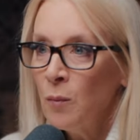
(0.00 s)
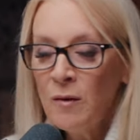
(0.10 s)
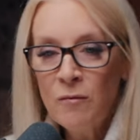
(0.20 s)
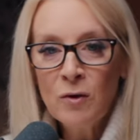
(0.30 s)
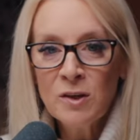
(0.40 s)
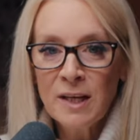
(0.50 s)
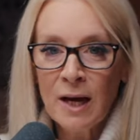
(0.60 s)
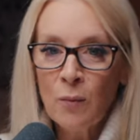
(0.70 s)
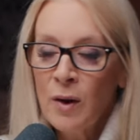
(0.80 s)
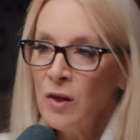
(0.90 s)
We've looked
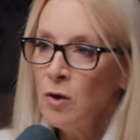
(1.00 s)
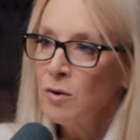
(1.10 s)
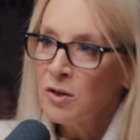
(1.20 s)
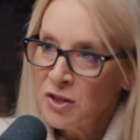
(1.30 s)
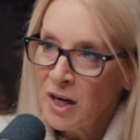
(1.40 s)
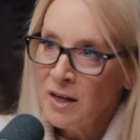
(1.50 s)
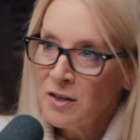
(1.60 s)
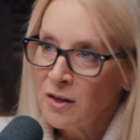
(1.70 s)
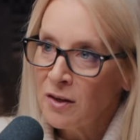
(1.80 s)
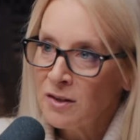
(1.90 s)
at whether you can
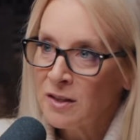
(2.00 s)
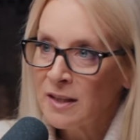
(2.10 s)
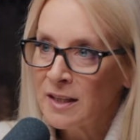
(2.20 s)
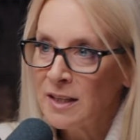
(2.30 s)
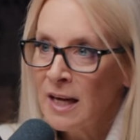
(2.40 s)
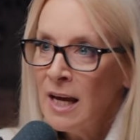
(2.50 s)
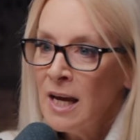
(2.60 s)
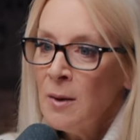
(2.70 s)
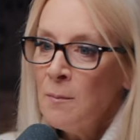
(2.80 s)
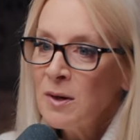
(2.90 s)
change a narcissist.
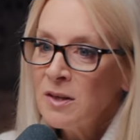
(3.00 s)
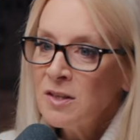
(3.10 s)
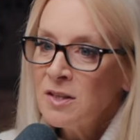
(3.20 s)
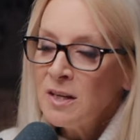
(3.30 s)
But